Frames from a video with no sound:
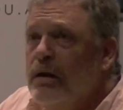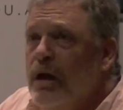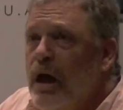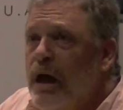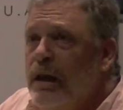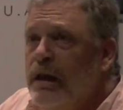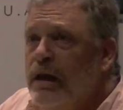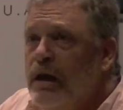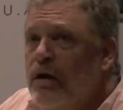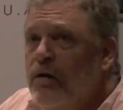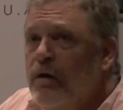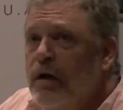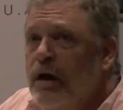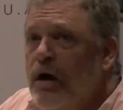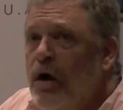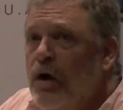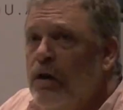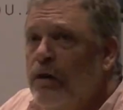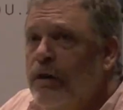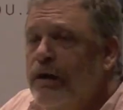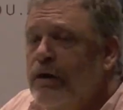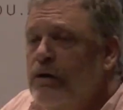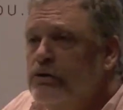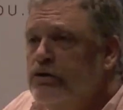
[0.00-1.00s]
and hearing
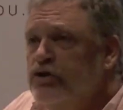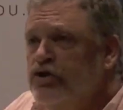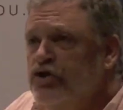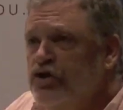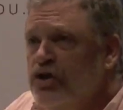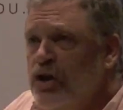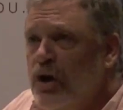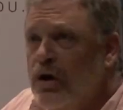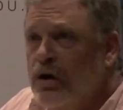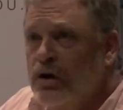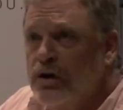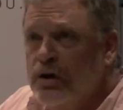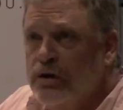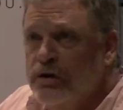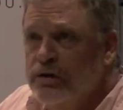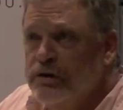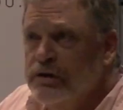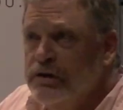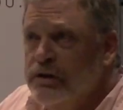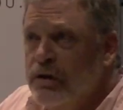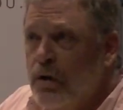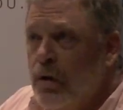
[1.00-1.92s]
all the old Starkers.